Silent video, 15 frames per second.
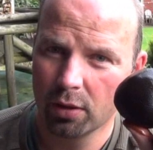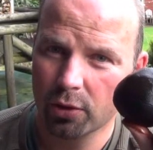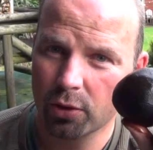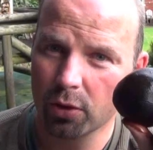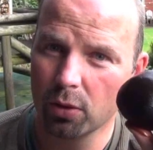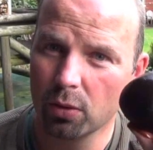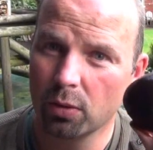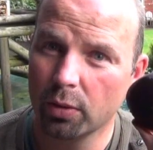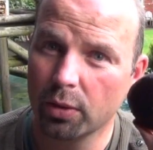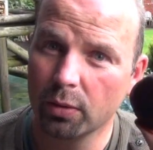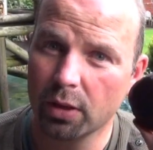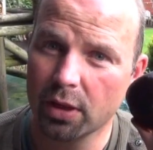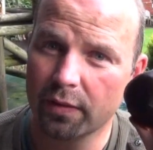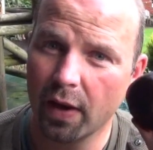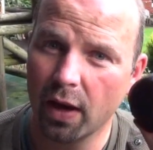So we do
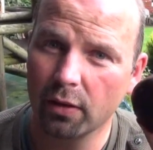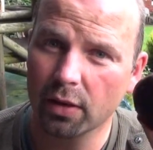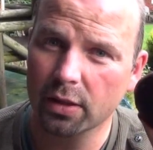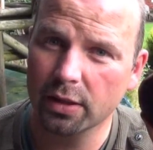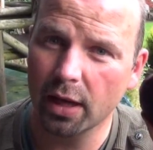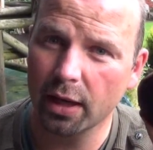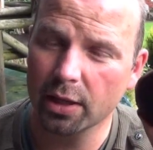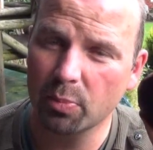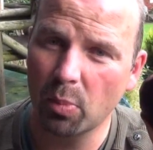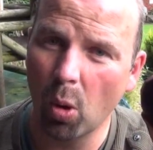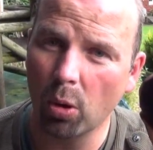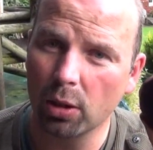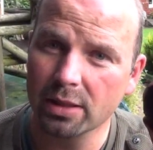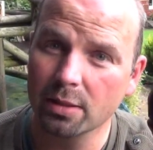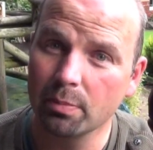these various size
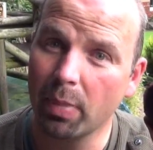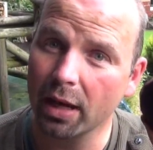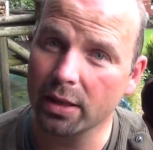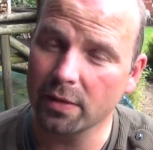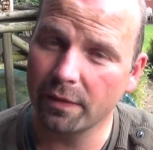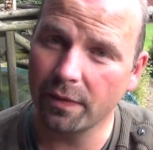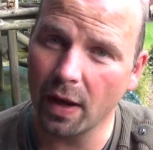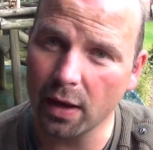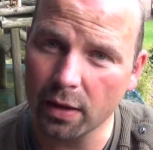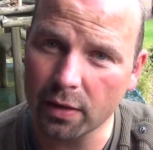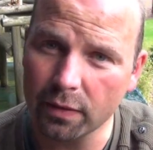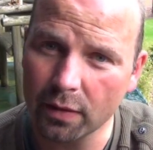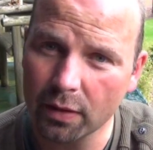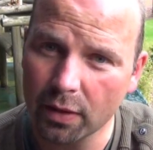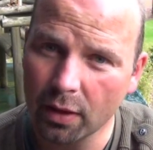balls in packs of
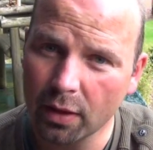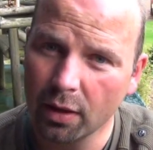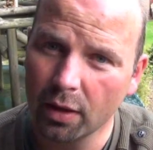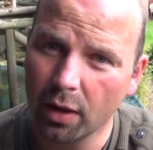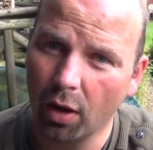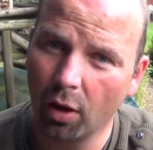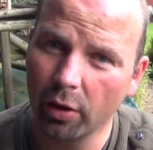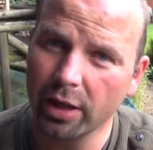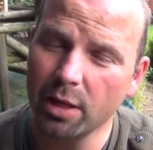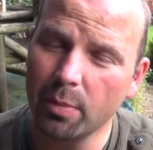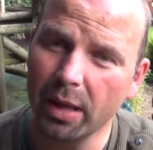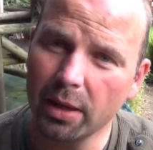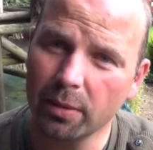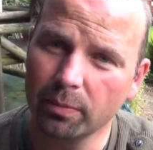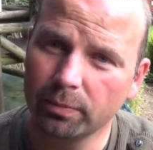5 on
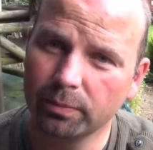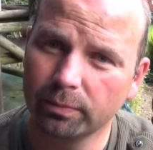eBay.